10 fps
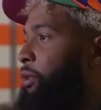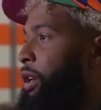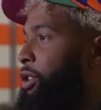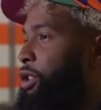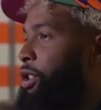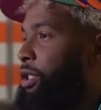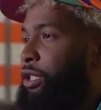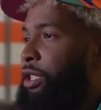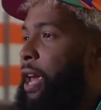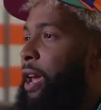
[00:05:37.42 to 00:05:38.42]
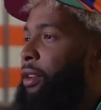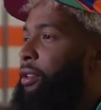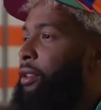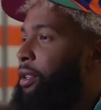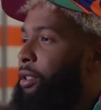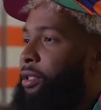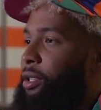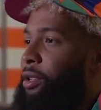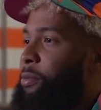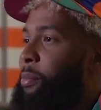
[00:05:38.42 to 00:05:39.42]
it's just stacked. Like, this
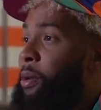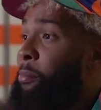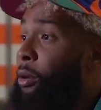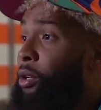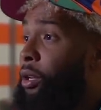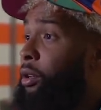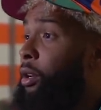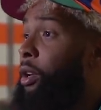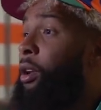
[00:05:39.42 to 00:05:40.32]
team's been building